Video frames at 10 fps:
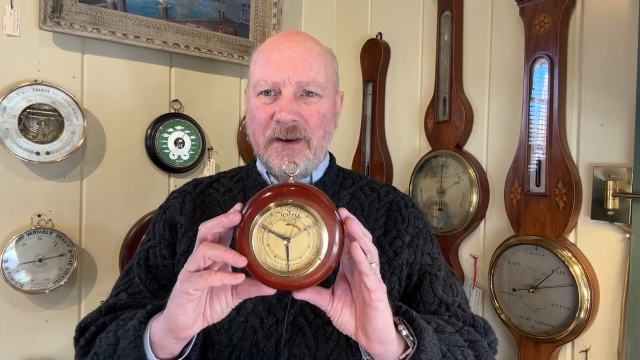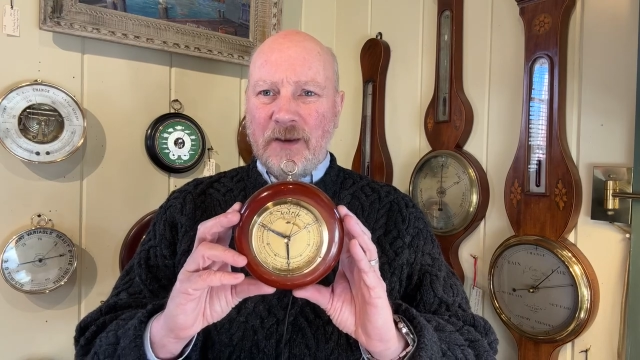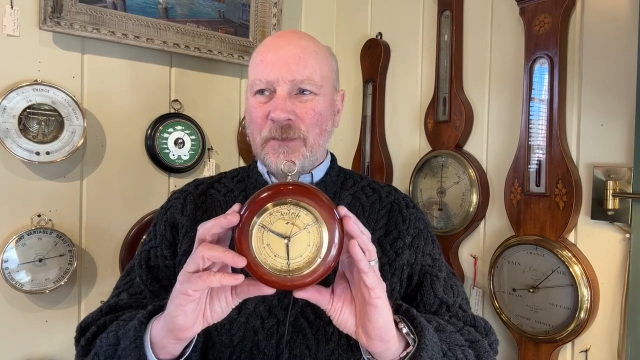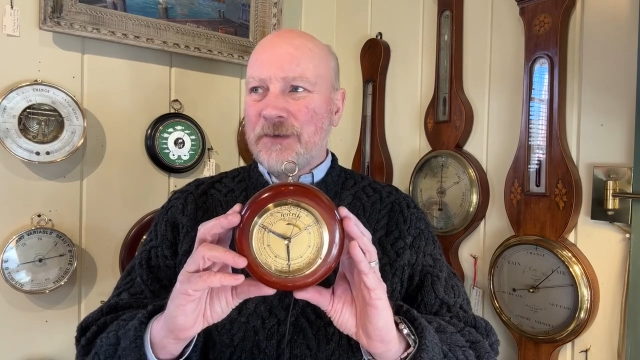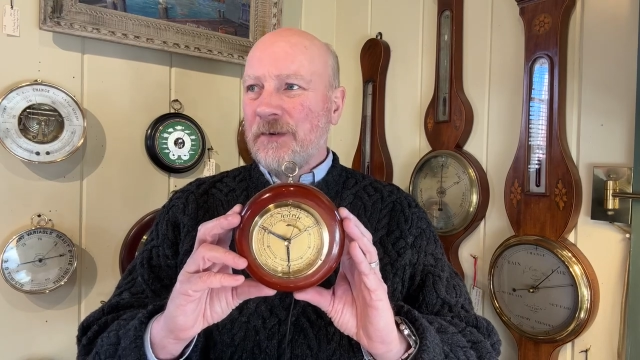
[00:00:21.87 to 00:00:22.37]

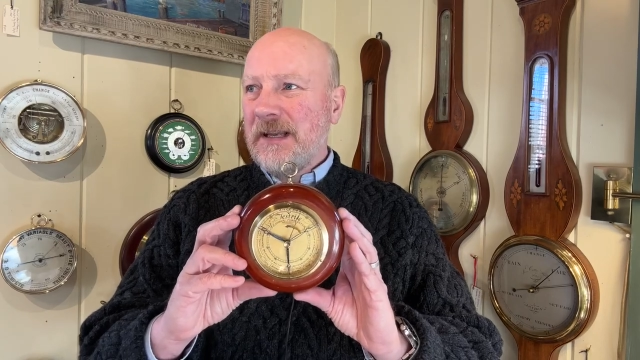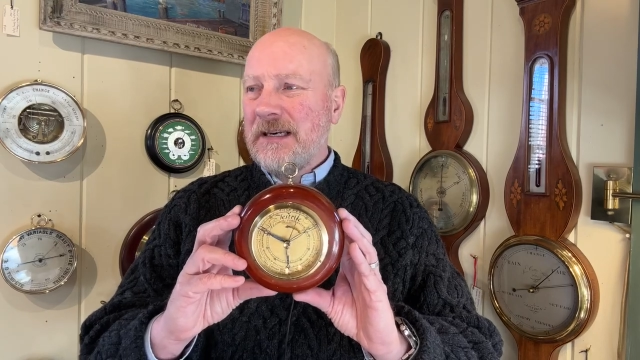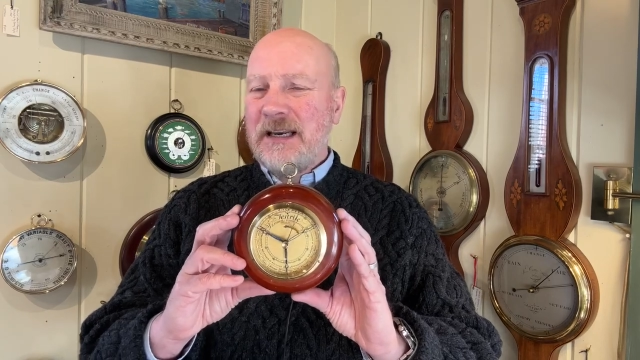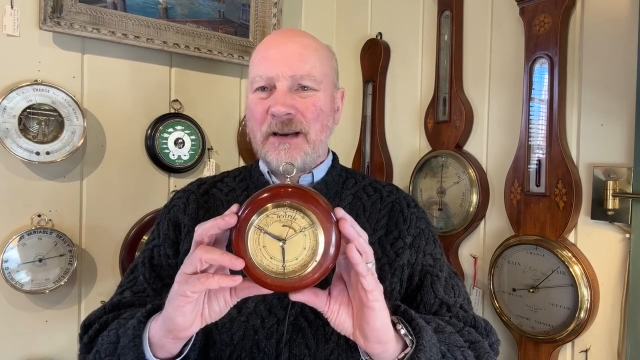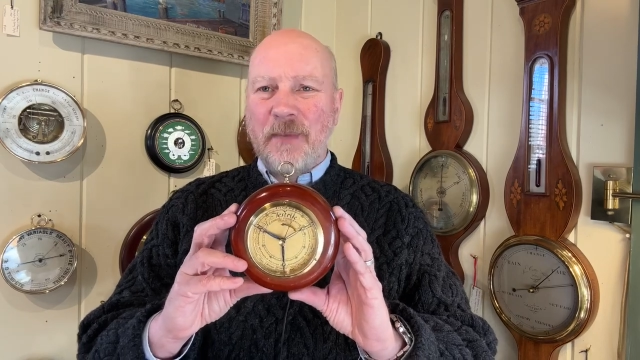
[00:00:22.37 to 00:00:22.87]
And what's really
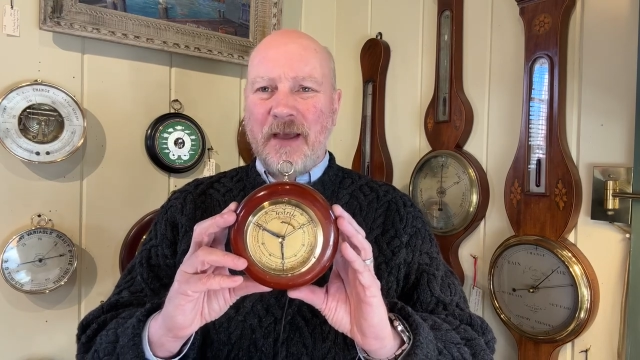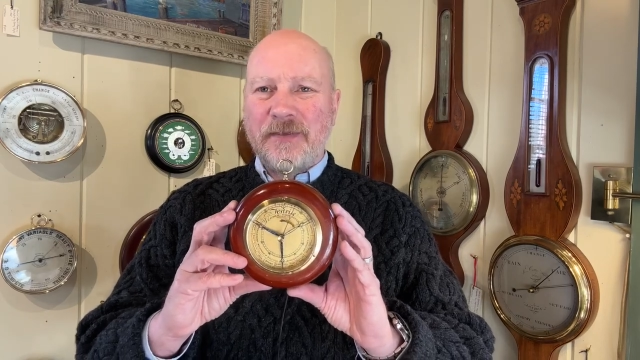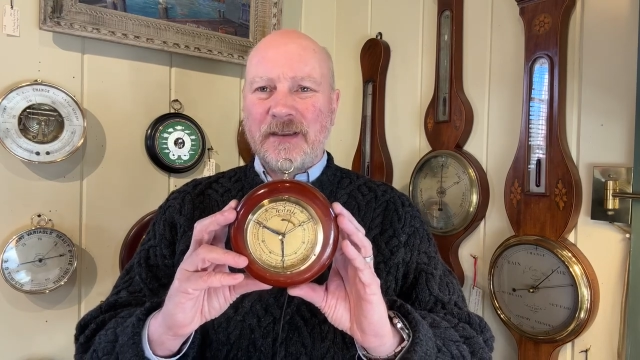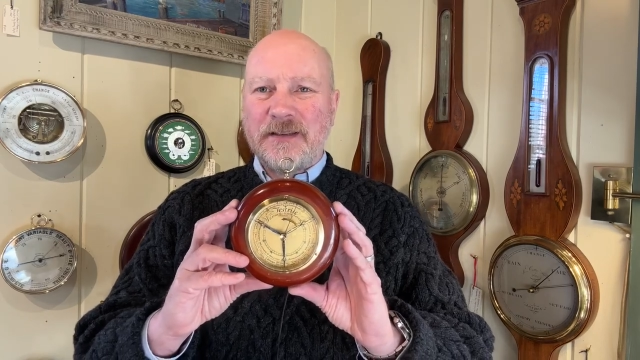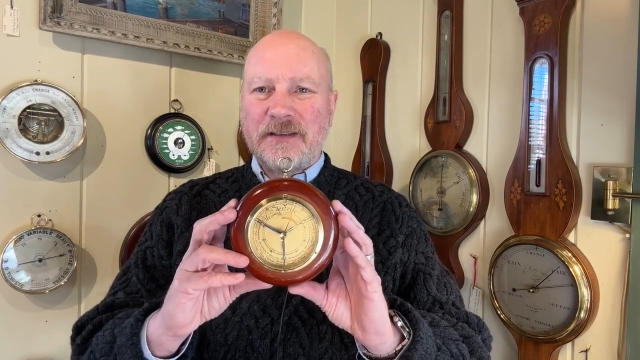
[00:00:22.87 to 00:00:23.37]
neat about
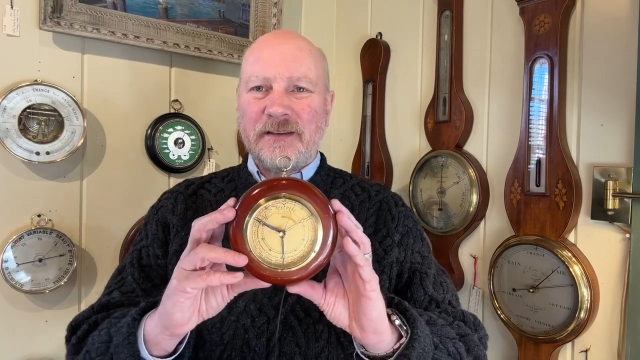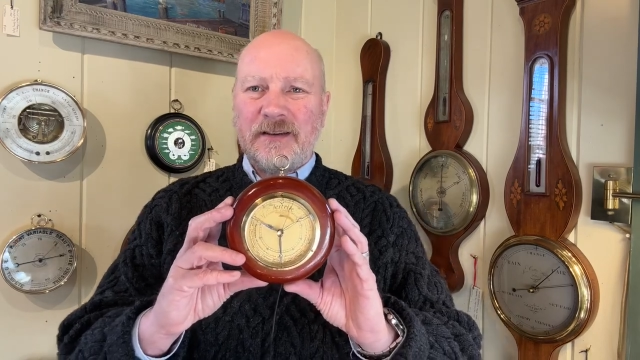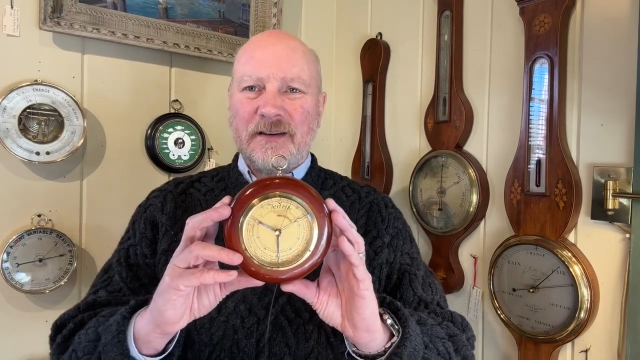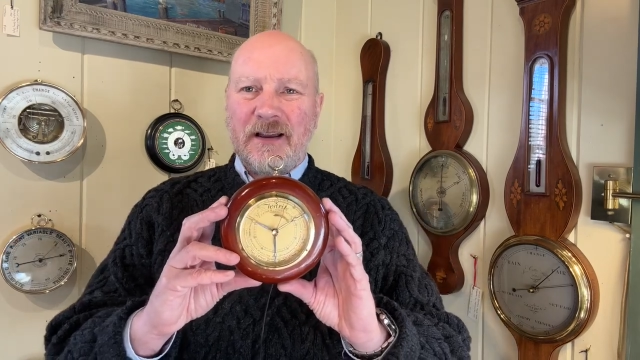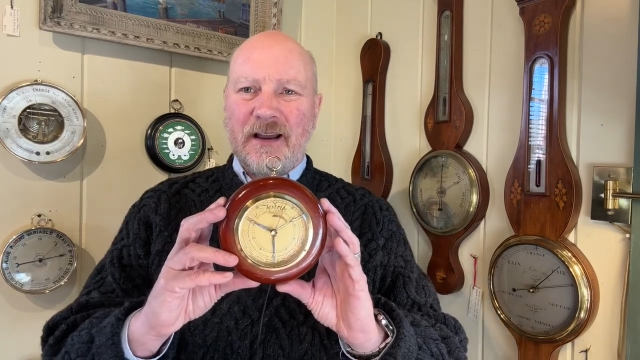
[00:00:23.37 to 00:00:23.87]
this
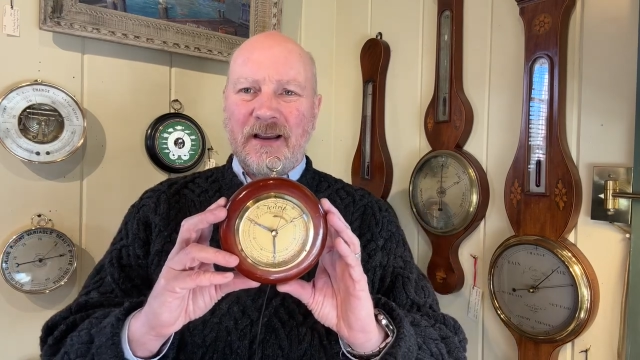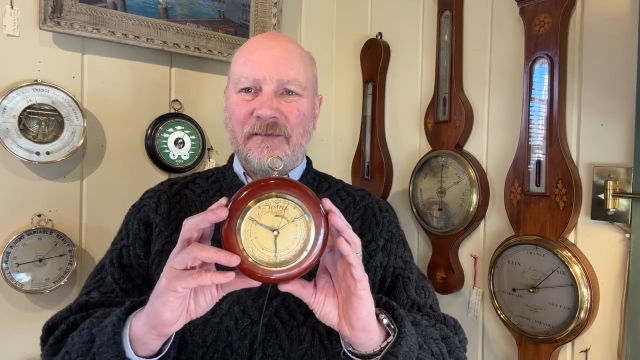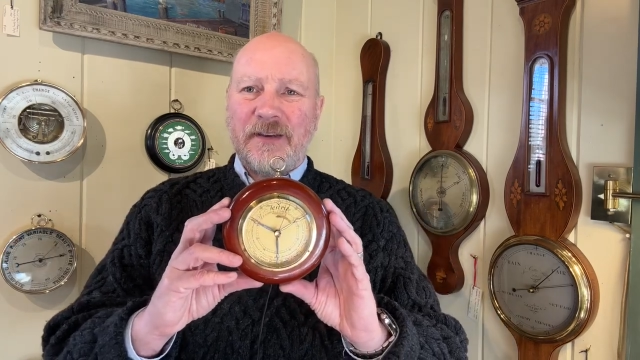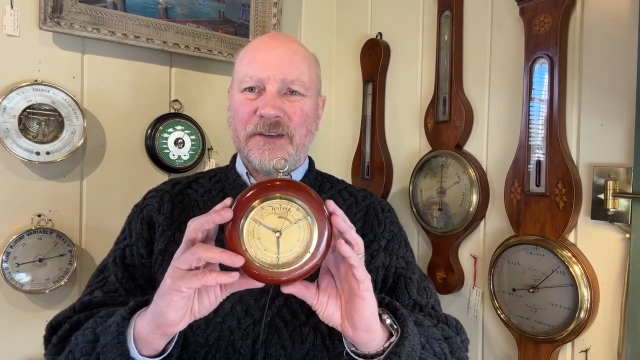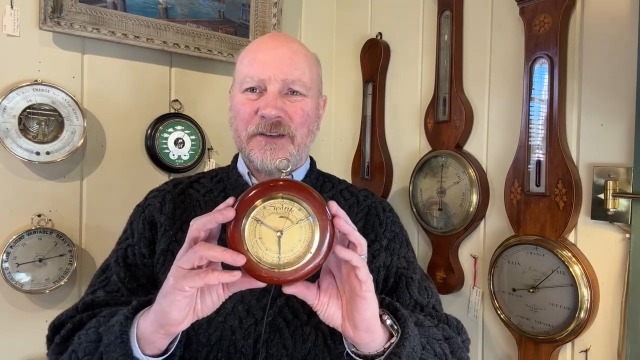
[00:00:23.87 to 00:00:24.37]

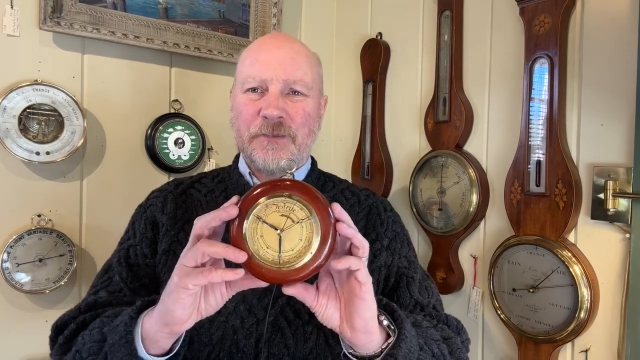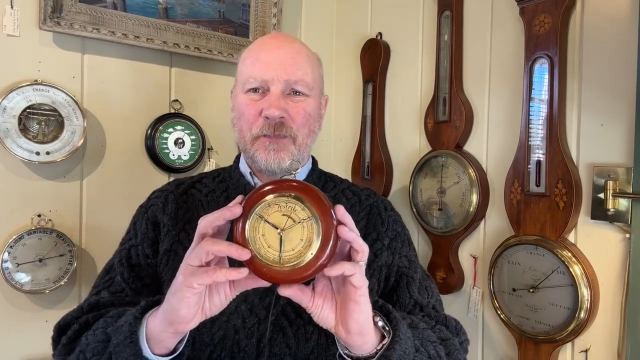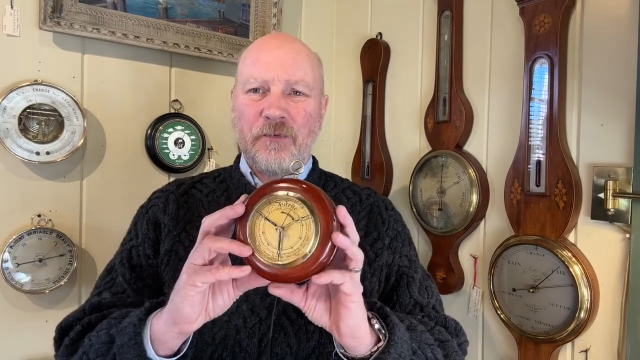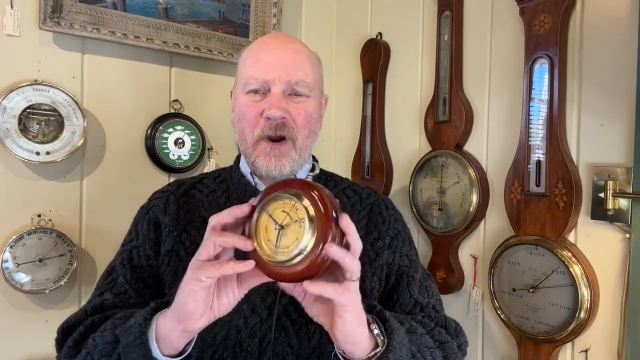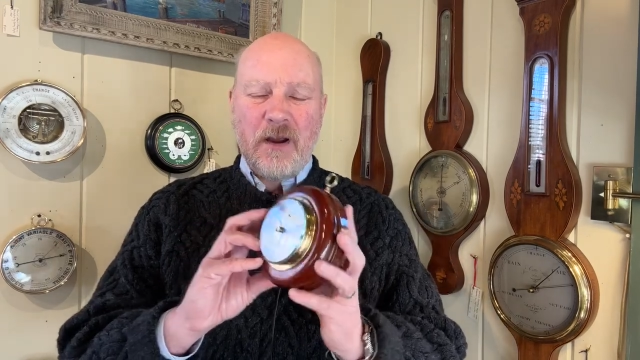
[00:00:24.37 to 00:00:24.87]
vintage
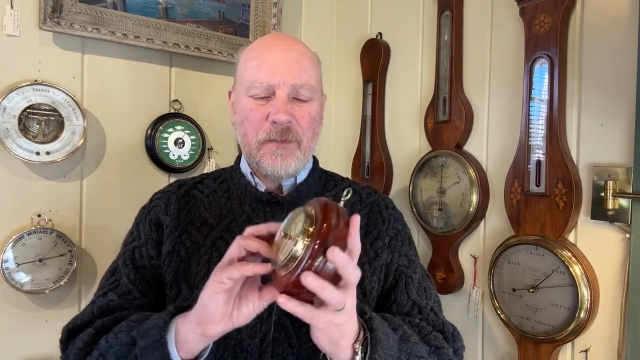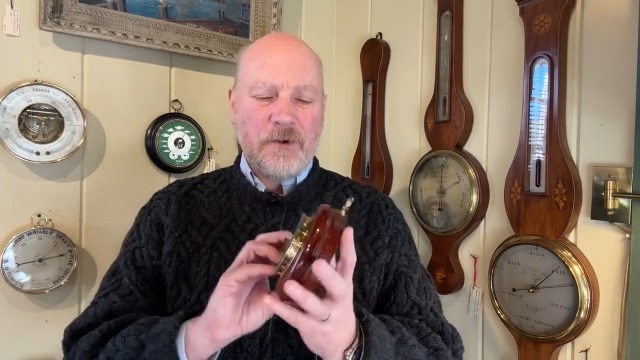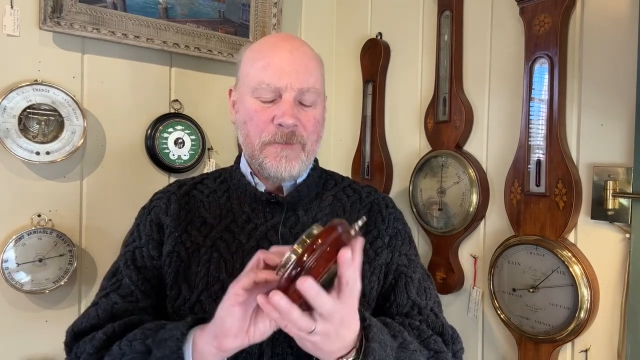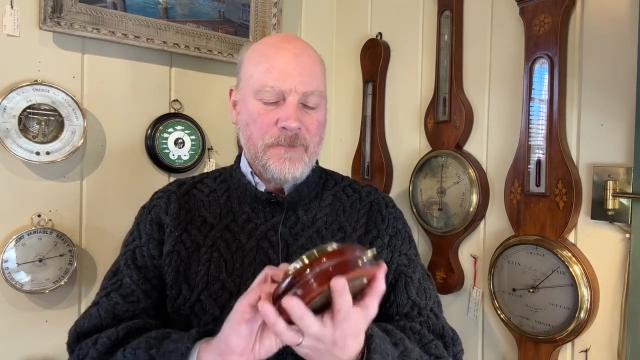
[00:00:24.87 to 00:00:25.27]
barometer,